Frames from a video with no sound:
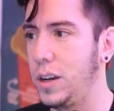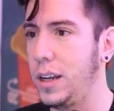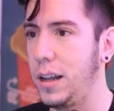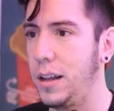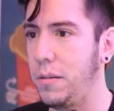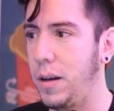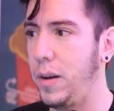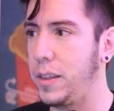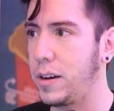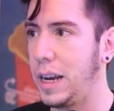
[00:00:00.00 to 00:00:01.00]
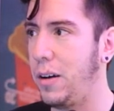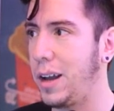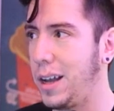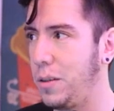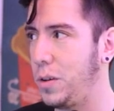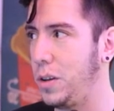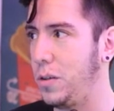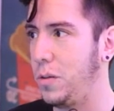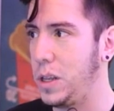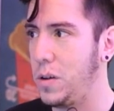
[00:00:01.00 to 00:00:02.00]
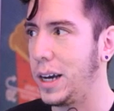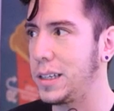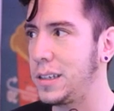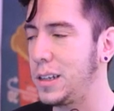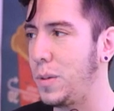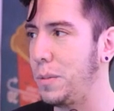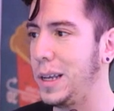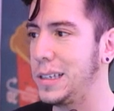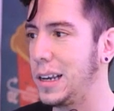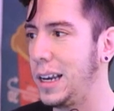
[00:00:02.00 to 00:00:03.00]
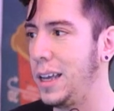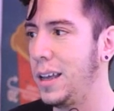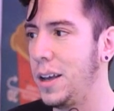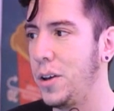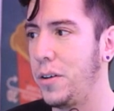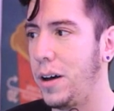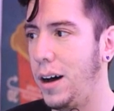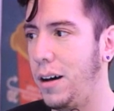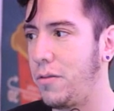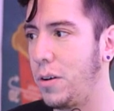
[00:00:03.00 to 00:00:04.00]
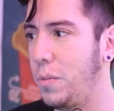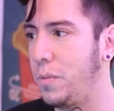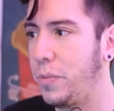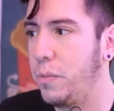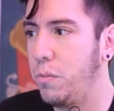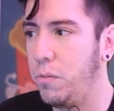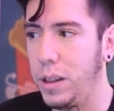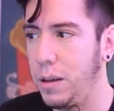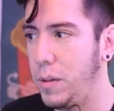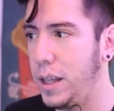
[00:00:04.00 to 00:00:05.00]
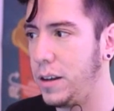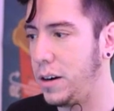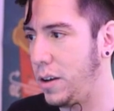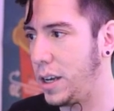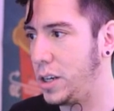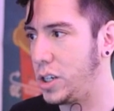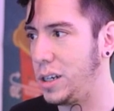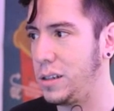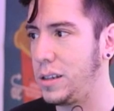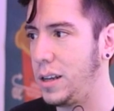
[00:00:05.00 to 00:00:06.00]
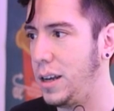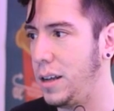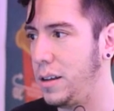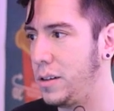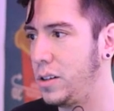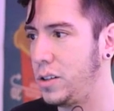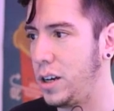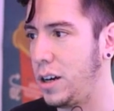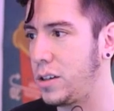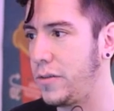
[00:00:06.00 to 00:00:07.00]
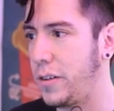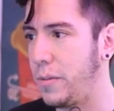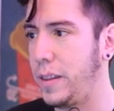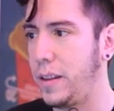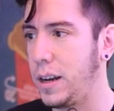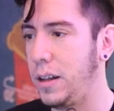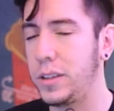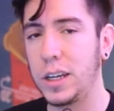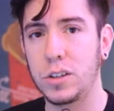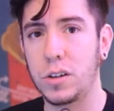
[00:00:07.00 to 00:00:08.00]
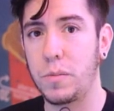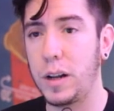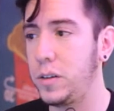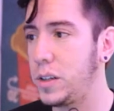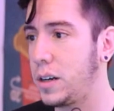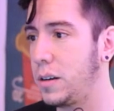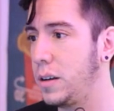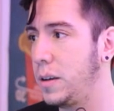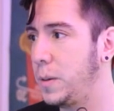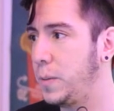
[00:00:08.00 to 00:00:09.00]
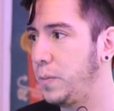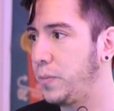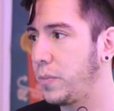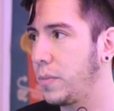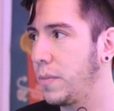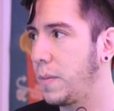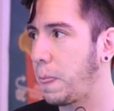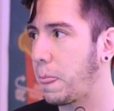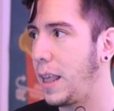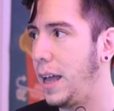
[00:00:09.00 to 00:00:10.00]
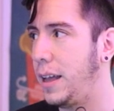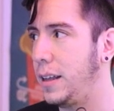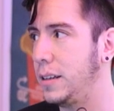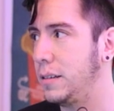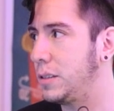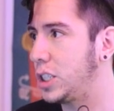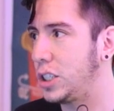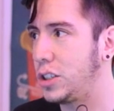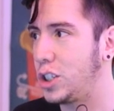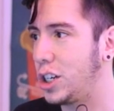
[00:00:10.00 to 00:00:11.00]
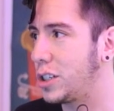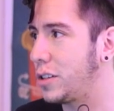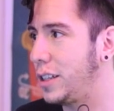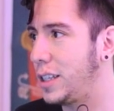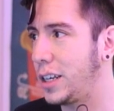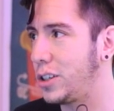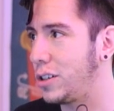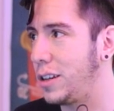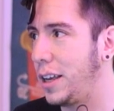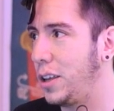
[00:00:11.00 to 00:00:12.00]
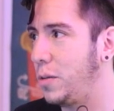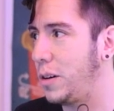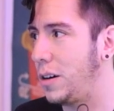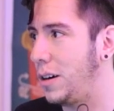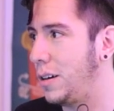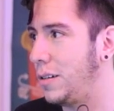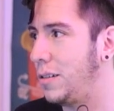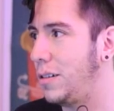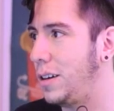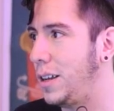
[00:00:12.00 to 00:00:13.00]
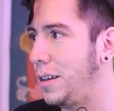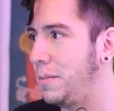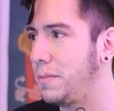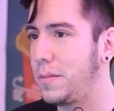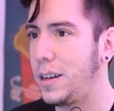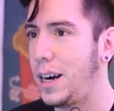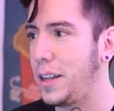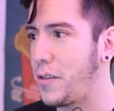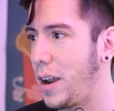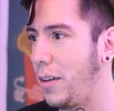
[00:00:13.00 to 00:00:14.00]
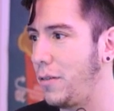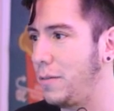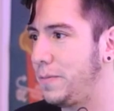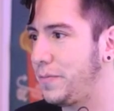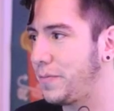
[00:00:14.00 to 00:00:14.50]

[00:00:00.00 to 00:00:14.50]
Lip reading: so you need a Blender Cloud account when you access it. But basically, from within Blender, you can just search for Blender Cloud Texture Browser and just search the textures you were on a hard drive.